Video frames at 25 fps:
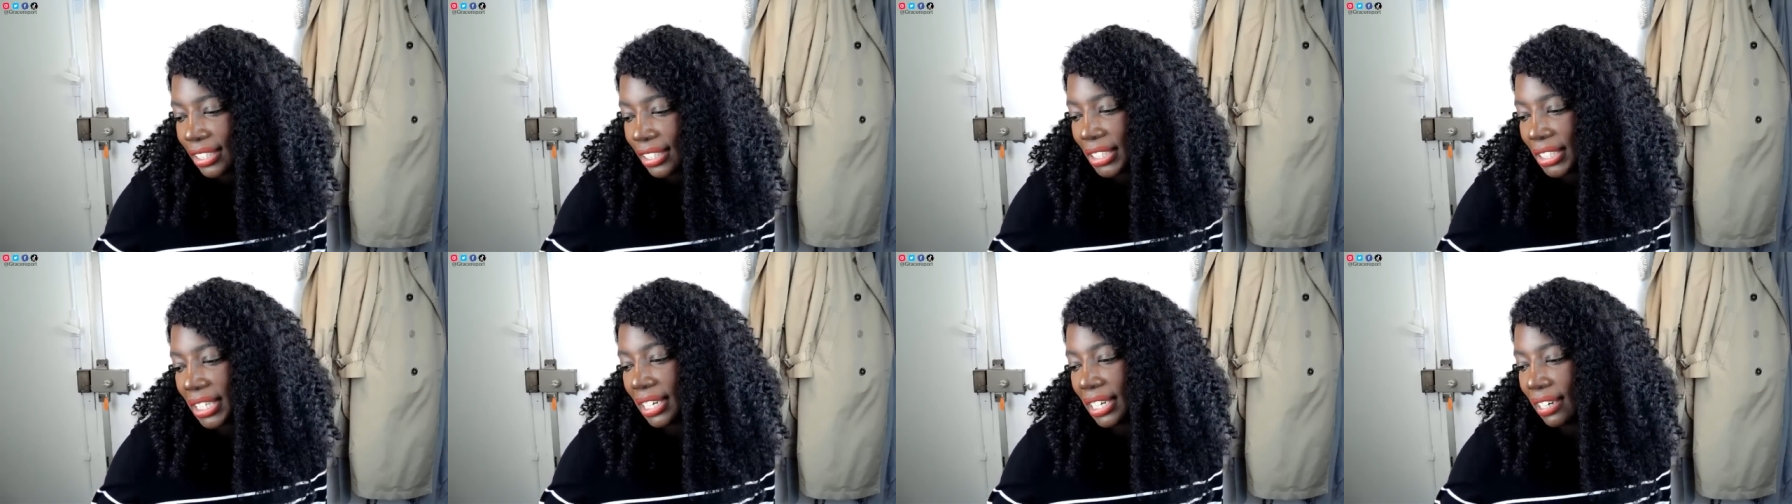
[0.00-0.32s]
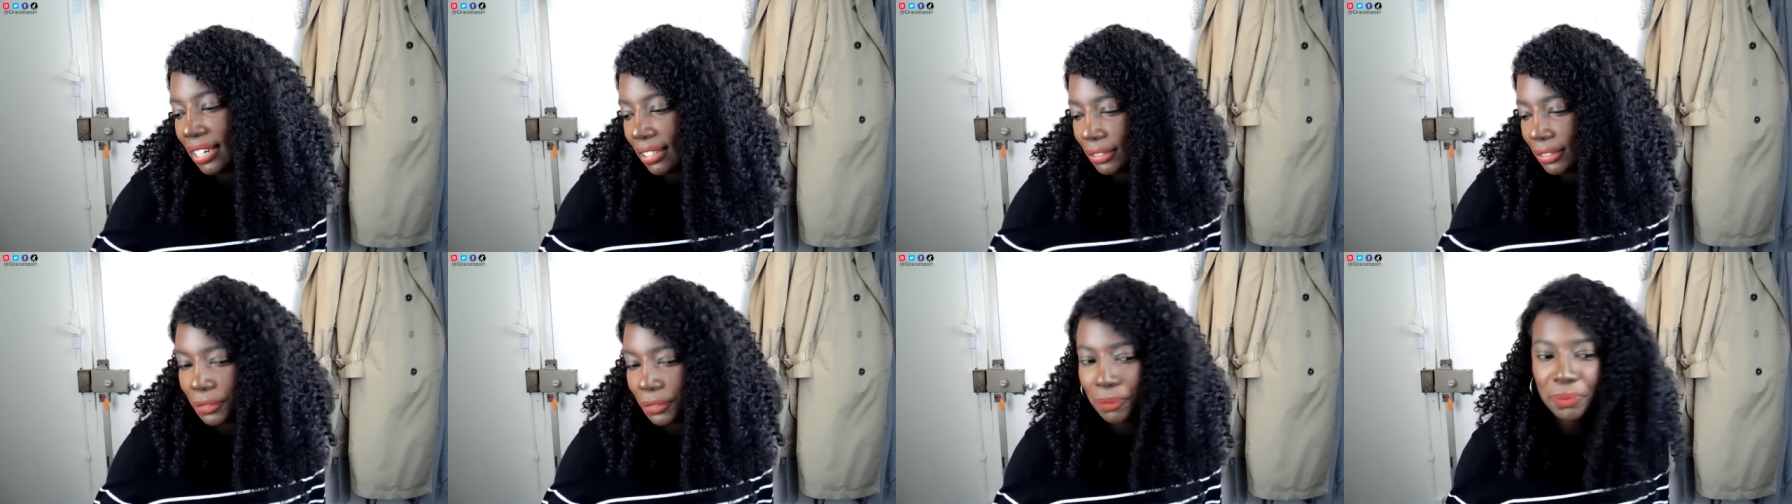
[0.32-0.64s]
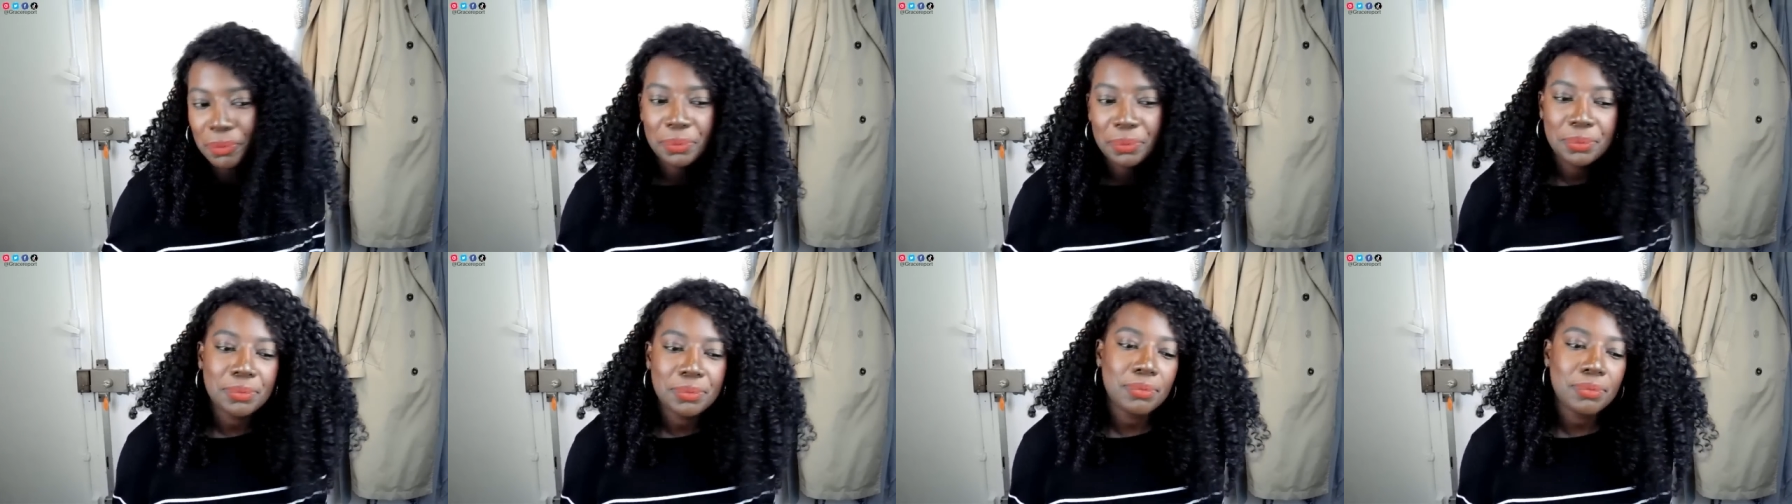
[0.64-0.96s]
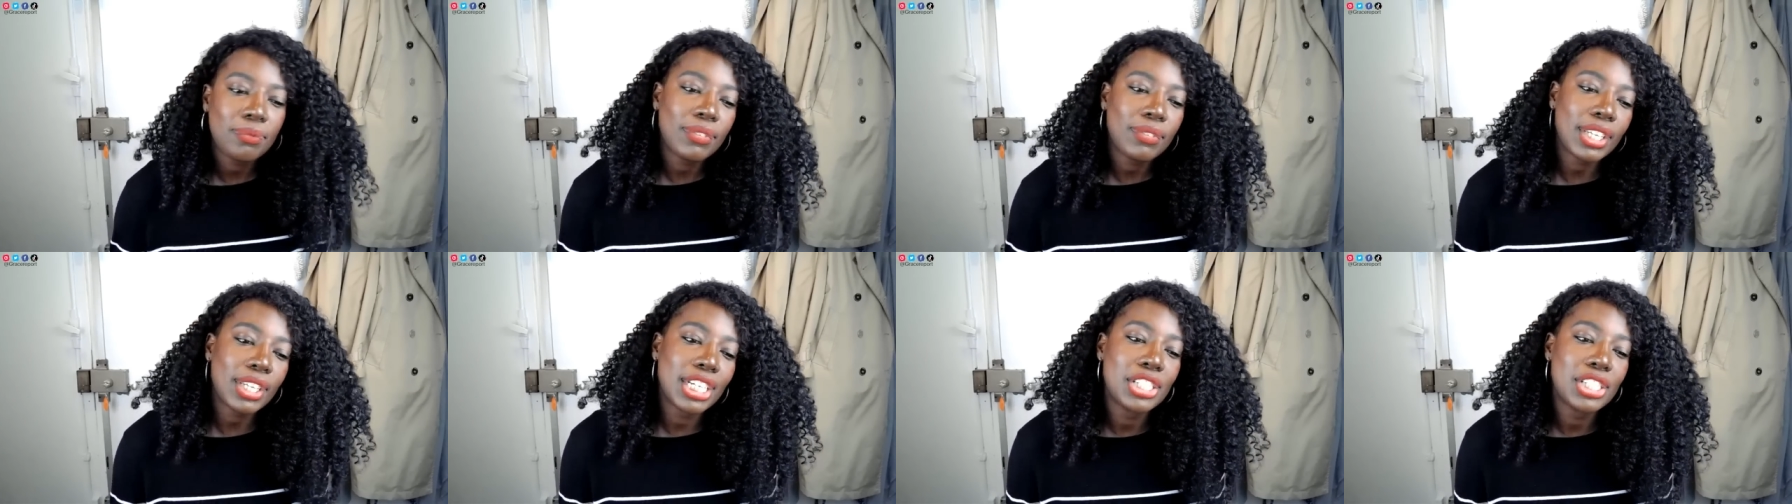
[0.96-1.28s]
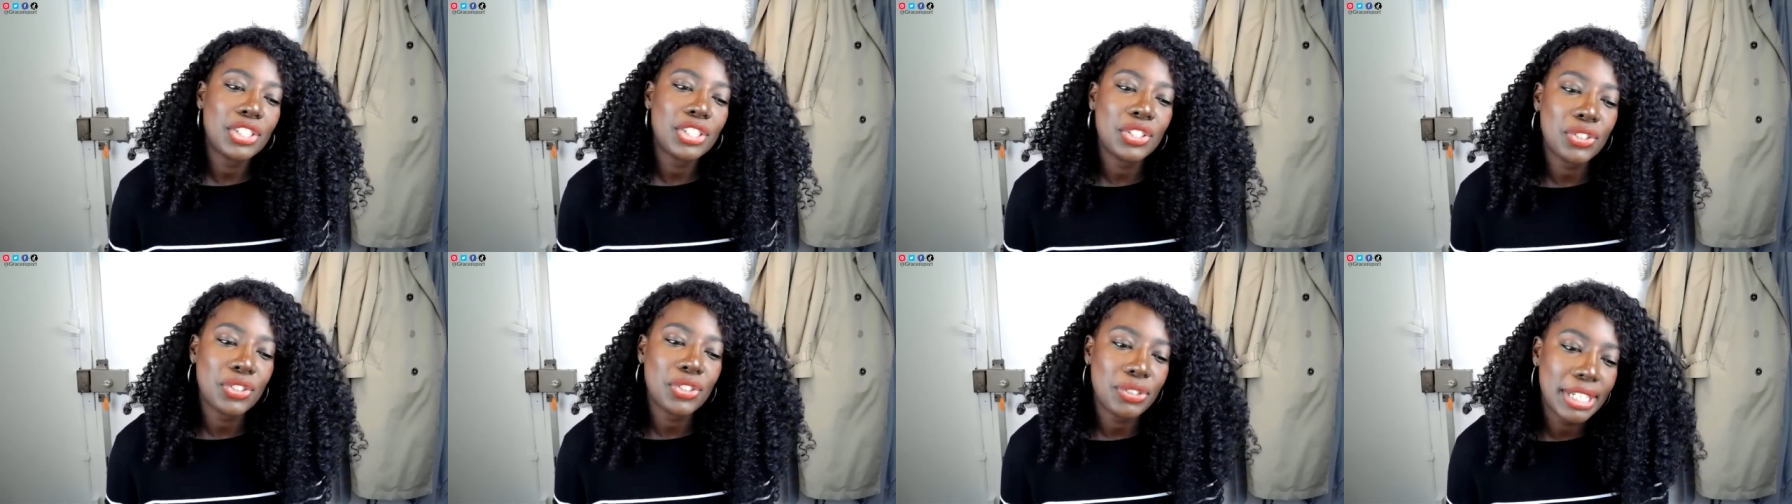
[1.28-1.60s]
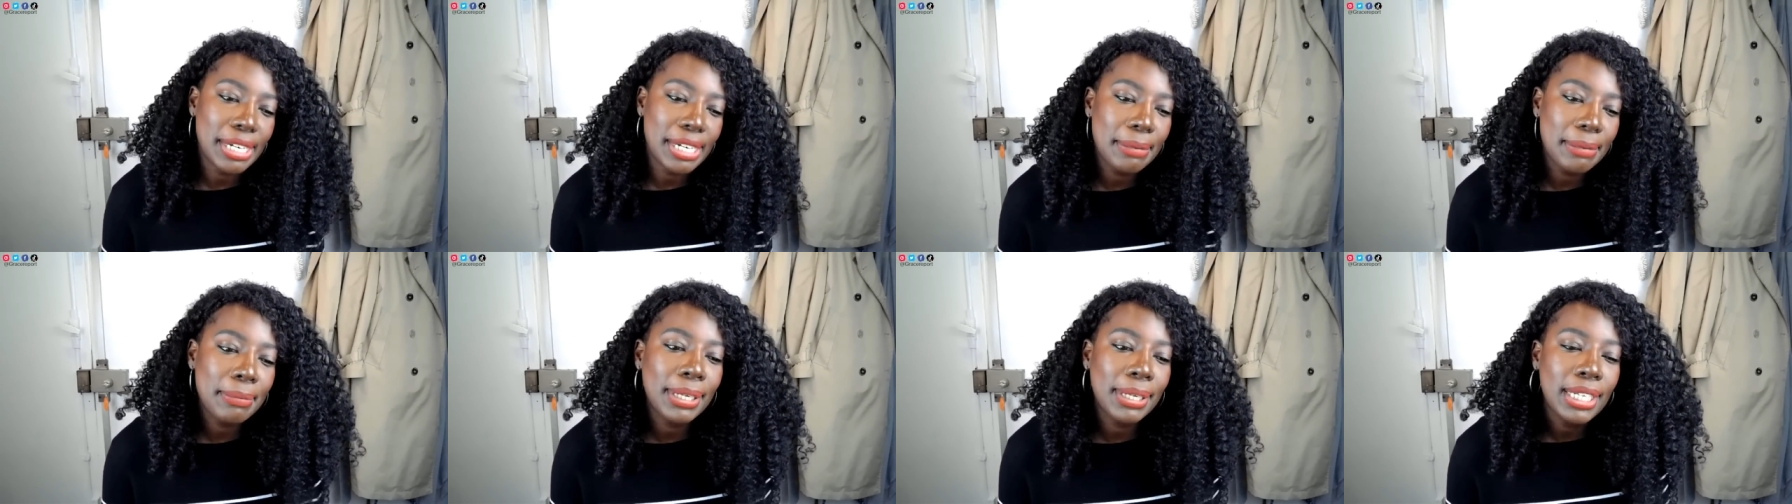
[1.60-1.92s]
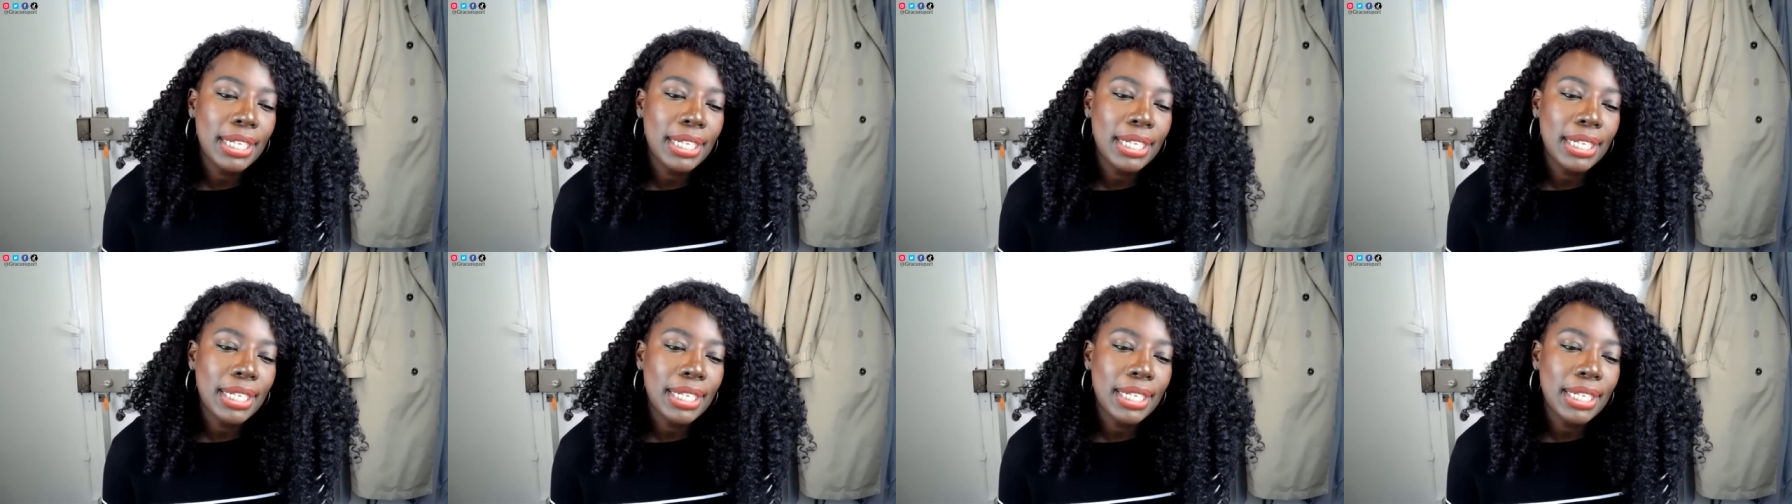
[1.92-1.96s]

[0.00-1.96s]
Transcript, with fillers: you know, extreme